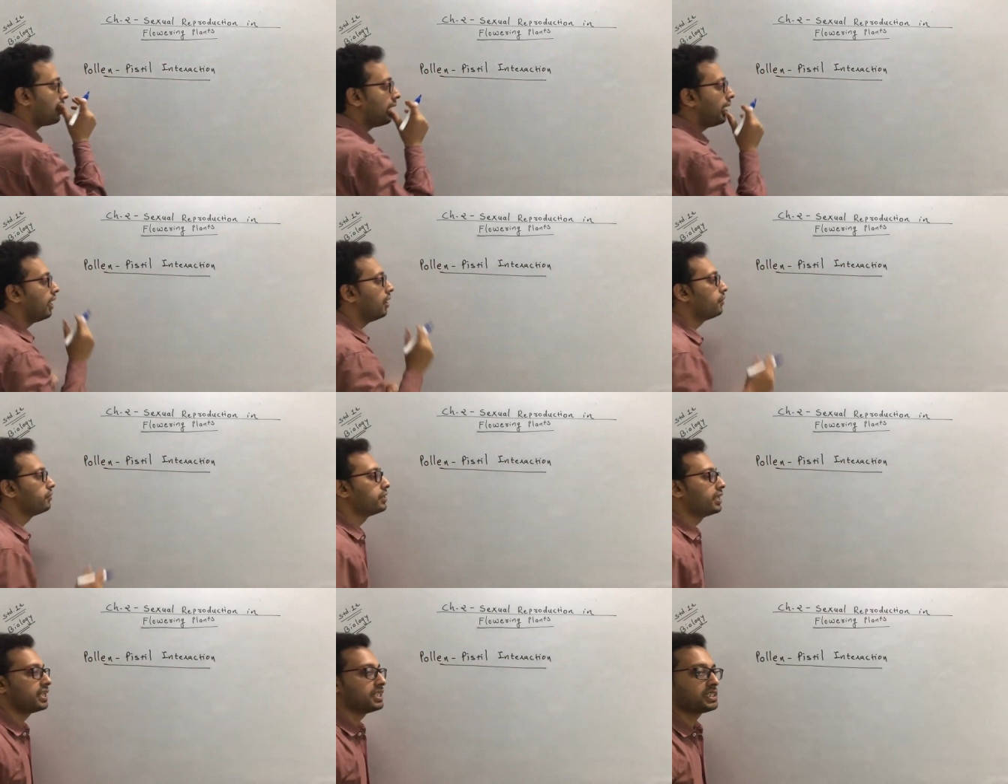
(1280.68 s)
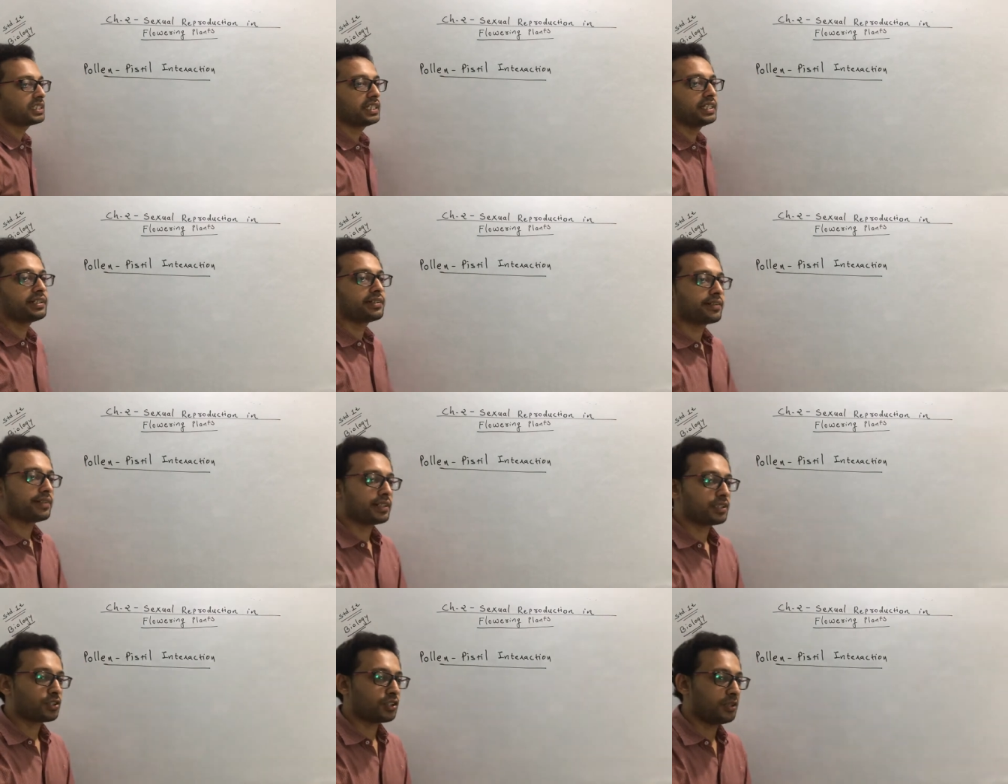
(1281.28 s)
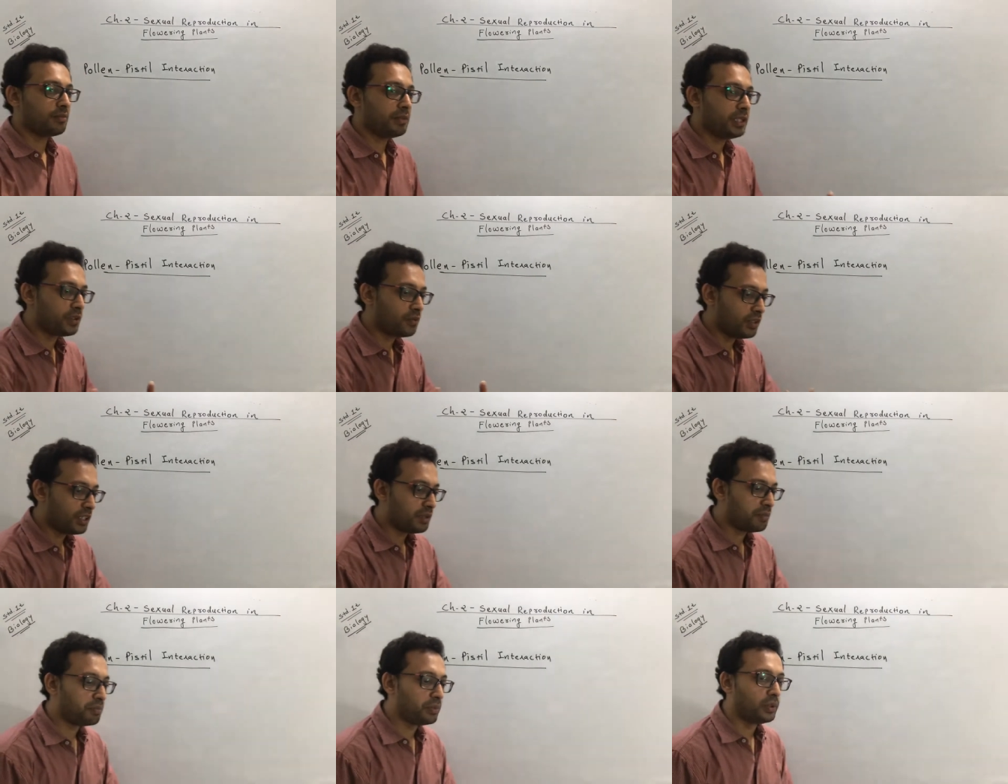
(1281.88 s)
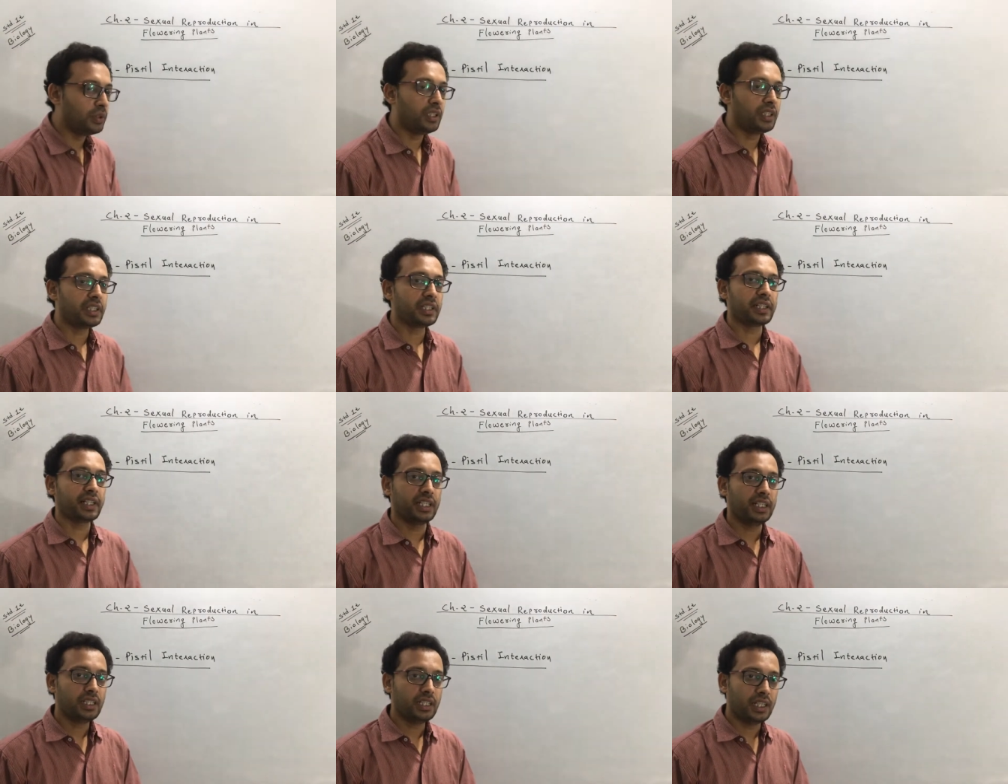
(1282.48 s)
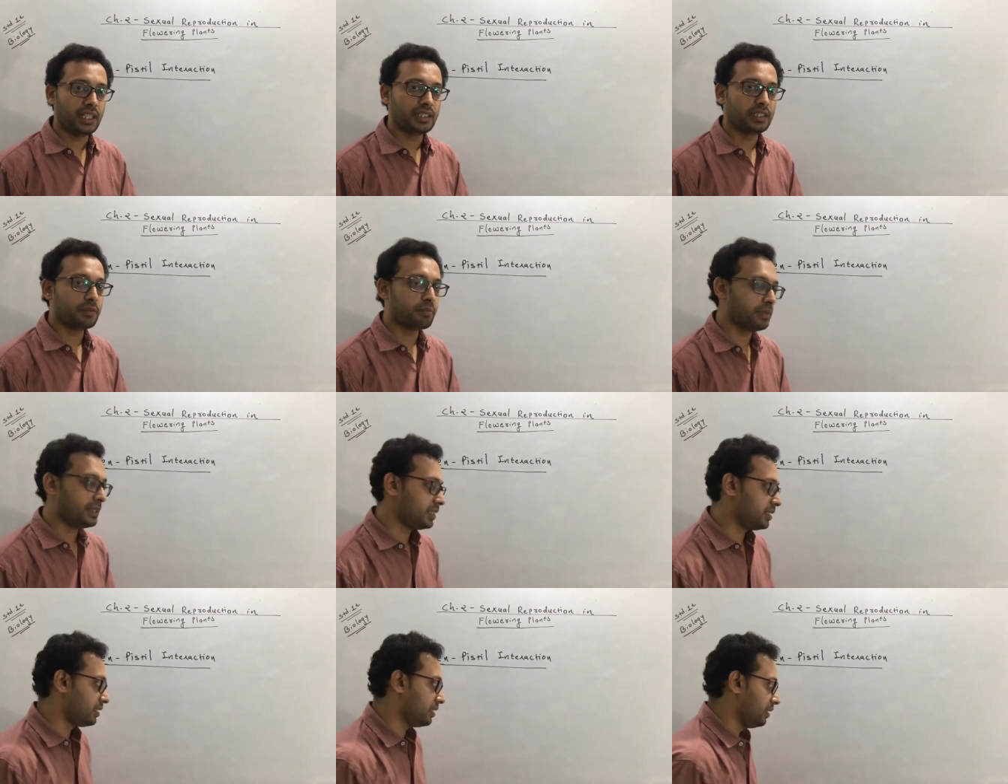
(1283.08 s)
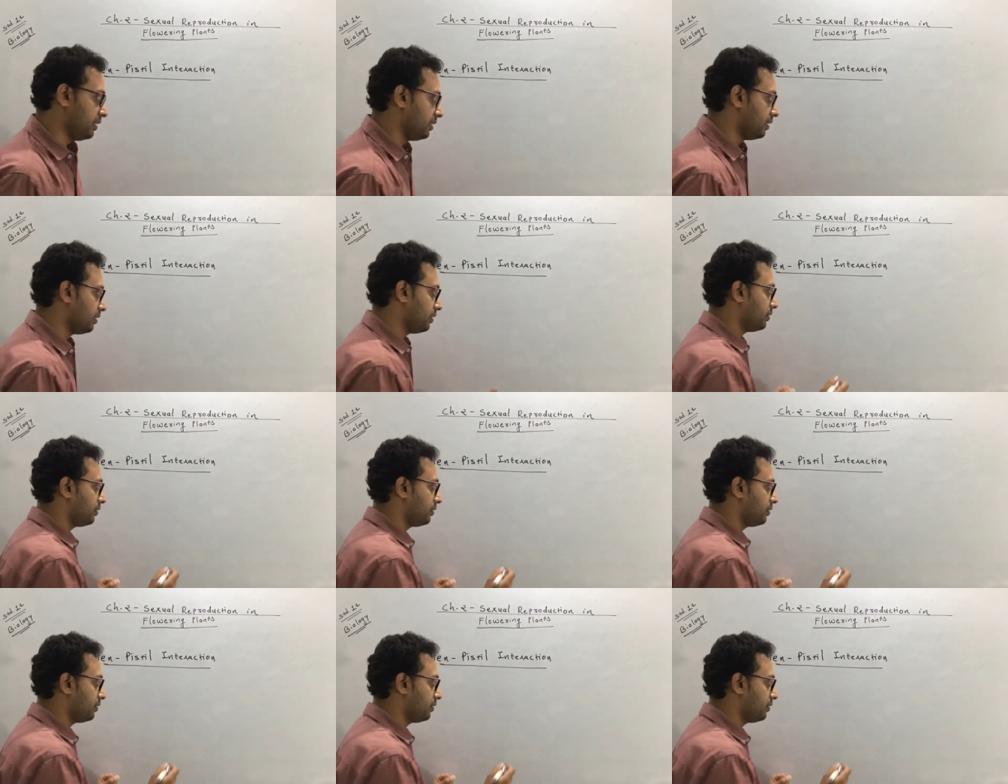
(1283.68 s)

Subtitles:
How there is an interaction between a pollen grain and the pistil.